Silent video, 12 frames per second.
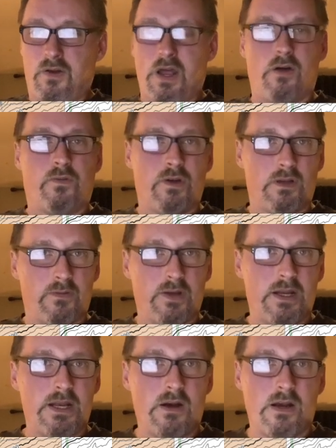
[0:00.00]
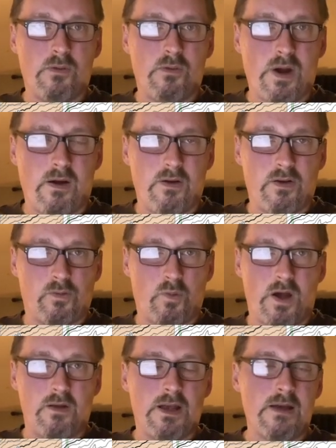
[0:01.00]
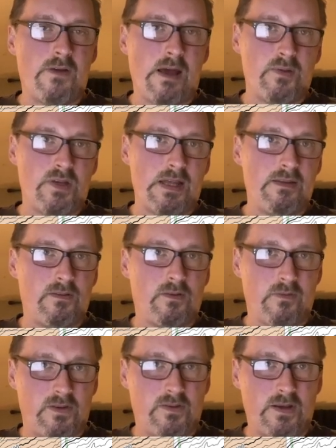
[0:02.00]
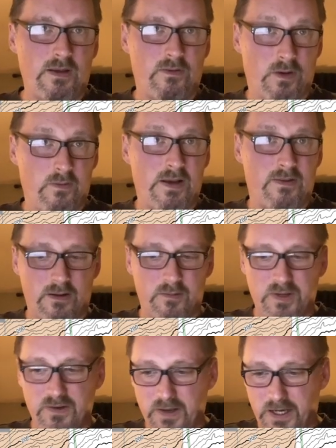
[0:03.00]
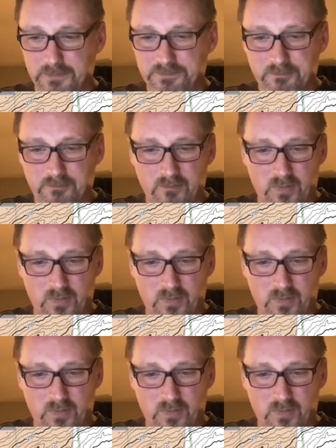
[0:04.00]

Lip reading: Now, if you're living in an area where there's wildlife habitat surveys that have been done,